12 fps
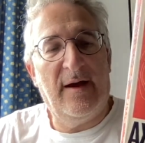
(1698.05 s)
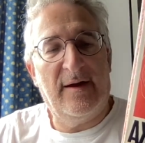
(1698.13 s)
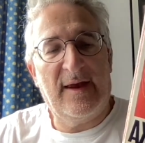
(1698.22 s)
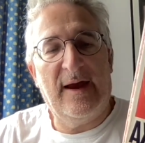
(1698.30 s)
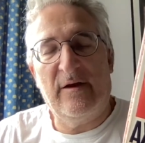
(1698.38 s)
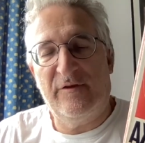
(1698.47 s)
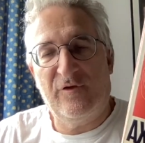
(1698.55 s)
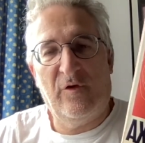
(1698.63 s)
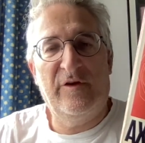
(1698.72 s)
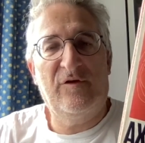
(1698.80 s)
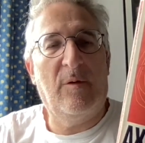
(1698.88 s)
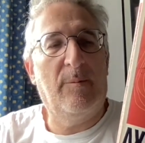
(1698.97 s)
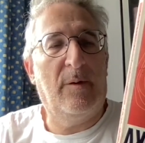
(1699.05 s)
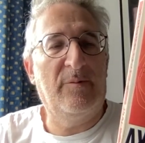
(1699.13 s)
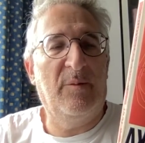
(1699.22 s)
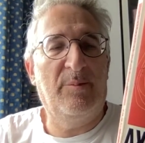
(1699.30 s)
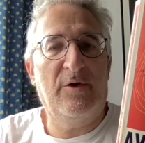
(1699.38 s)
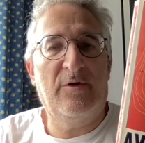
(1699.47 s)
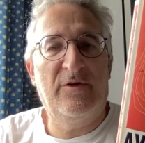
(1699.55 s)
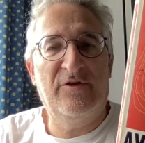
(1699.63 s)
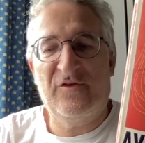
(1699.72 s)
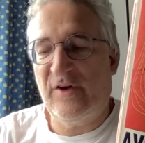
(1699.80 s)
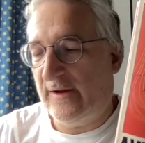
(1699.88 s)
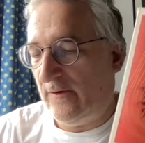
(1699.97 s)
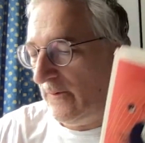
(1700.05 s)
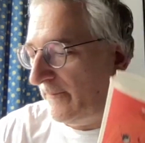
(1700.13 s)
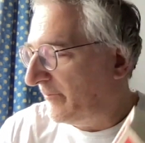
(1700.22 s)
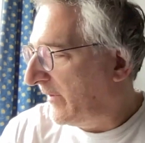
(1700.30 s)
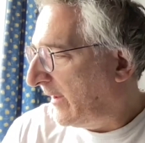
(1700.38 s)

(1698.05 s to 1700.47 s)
Again, I saw this on Bob the Booker's channel.